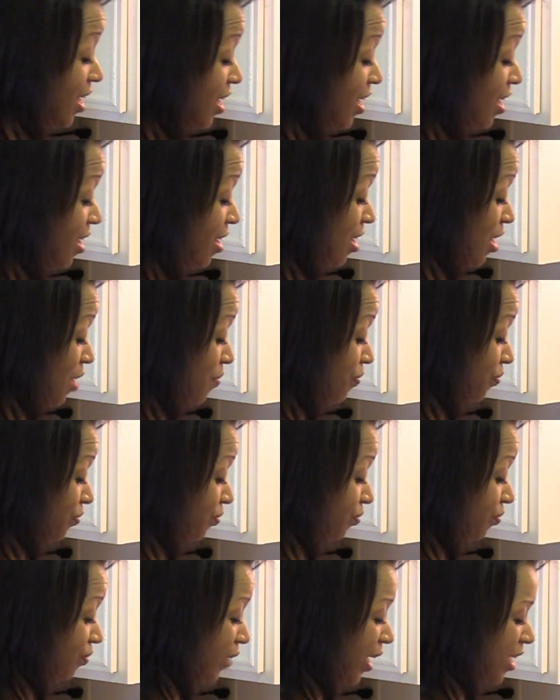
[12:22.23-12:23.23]

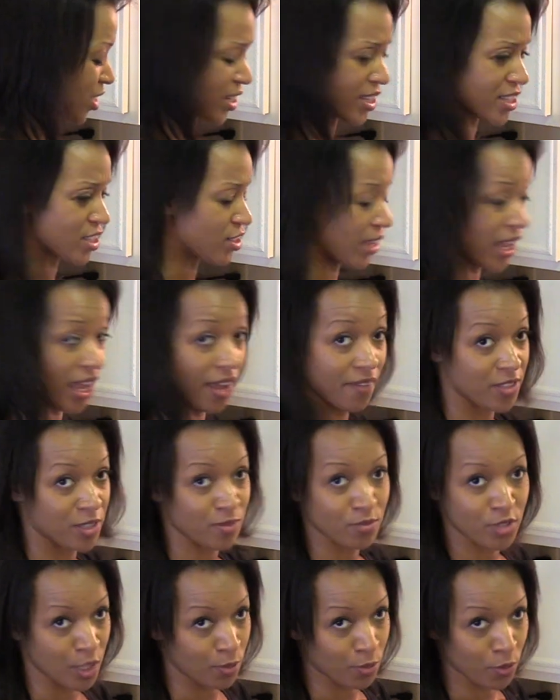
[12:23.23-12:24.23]
Actually, I still have
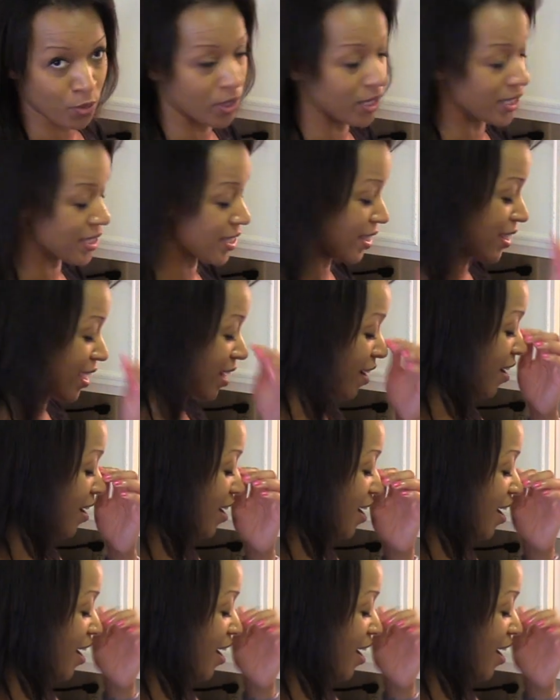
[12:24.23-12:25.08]
some cheaper ones in there.